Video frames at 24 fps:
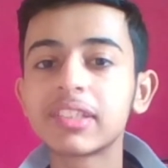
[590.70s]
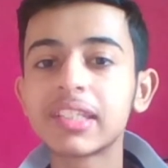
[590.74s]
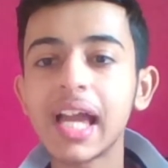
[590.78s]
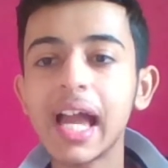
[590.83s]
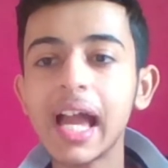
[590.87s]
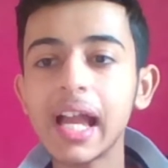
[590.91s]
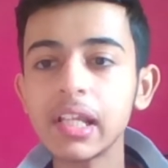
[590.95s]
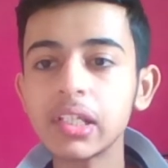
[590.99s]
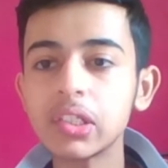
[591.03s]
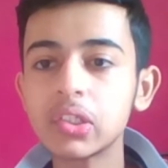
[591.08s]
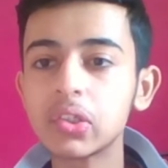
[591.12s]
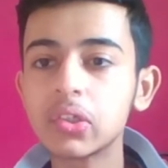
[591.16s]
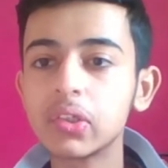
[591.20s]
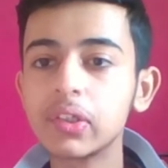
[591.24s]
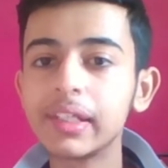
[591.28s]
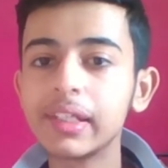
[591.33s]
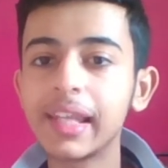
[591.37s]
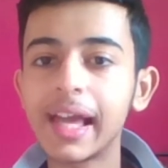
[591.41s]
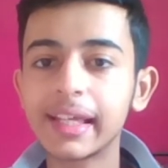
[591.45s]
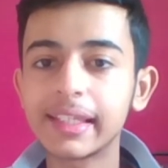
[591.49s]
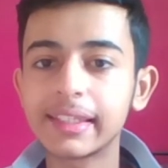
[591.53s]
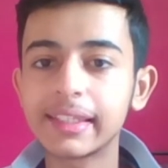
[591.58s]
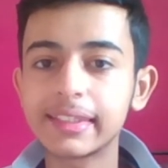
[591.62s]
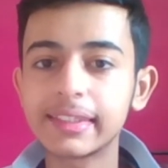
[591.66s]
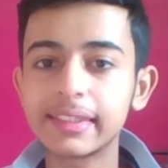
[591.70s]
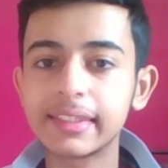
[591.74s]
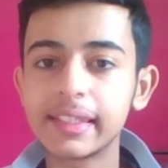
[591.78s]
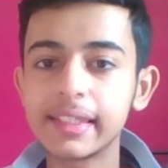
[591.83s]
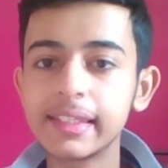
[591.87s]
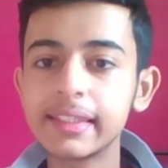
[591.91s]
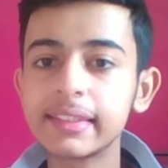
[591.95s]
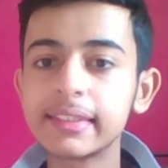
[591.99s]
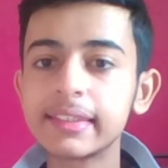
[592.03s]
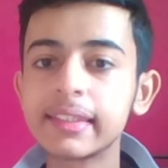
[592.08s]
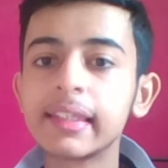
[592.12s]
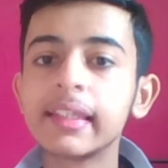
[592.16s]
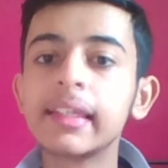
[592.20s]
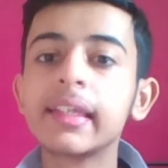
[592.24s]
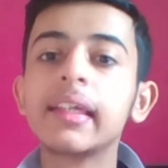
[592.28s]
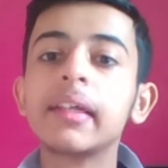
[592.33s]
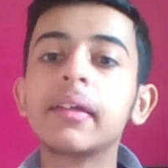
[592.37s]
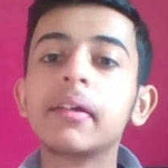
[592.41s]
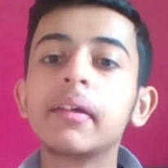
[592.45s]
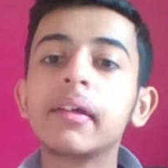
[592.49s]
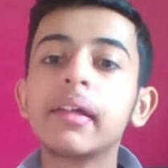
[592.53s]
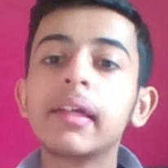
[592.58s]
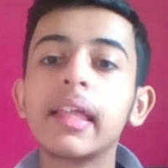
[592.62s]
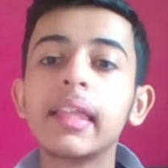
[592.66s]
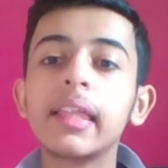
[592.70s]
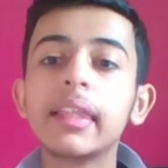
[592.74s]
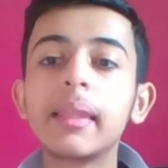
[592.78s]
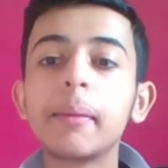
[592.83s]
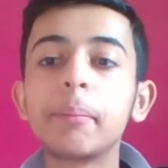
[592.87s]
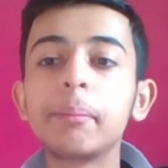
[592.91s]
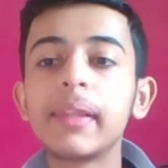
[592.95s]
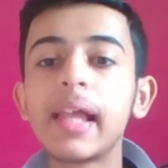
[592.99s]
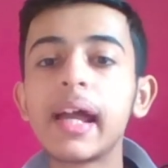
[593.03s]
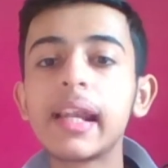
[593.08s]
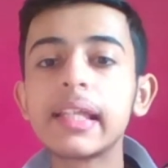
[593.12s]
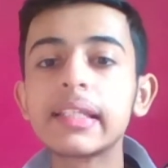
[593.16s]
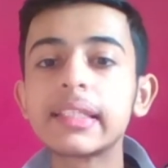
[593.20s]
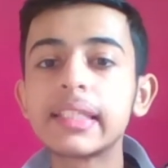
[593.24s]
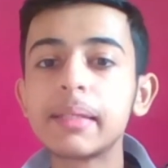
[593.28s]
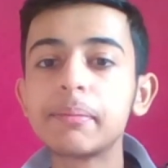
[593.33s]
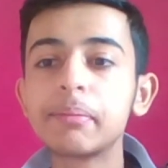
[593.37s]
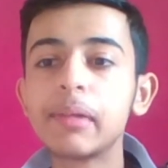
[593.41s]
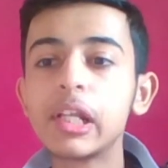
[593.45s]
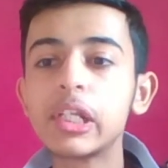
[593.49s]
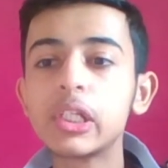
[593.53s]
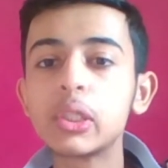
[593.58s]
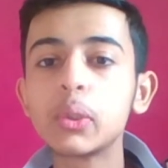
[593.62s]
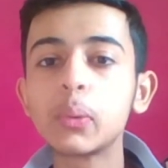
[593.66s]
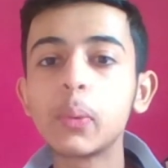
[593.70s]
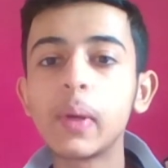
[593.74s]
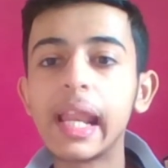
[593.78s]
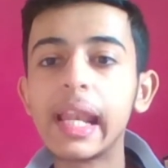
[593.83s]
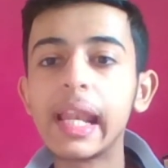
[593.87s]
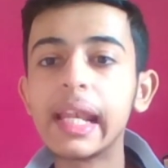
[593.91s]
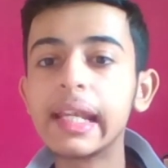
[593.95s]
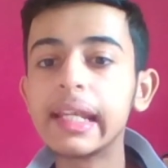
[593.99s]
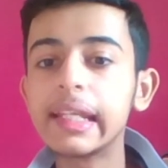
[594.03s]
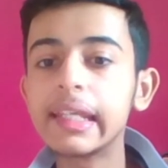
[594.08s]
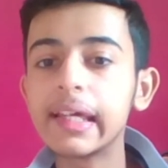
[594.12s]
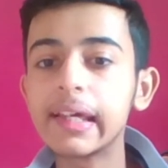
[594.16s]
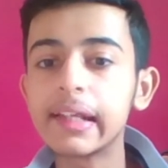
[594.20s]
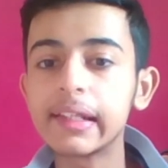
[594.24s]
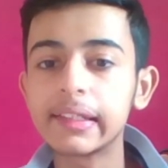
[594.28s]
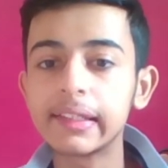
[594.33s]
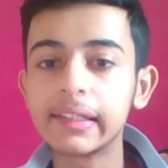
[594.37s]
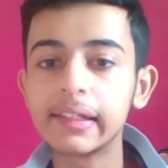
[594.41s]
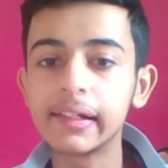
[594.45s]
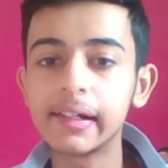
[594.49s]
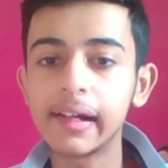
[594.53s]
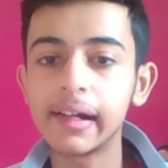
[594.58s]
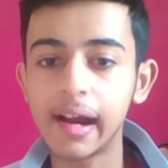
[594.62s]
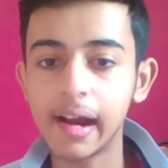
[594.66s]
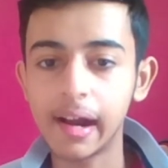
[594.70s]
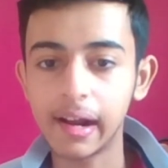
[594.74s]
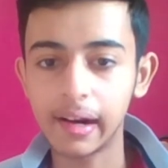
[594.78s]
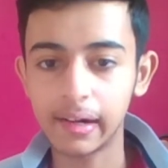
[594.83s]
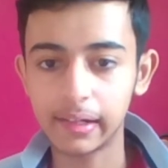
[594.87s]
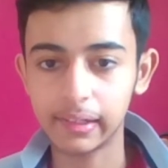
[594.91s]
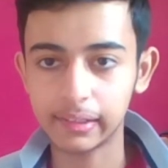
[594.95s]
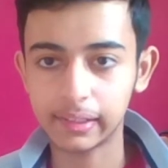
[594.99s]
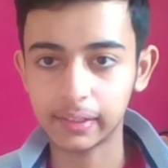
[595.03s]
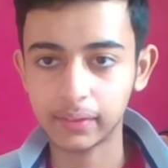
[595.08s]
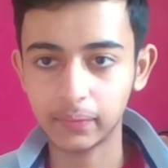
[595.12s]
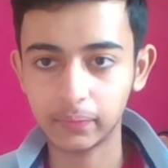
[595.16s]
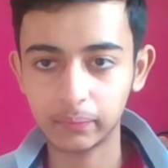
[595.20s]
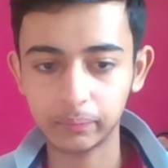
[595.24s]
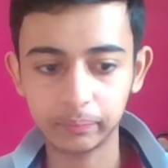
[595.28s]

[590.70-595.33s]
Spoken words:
dash relaxes, the blood is able to enter the heart.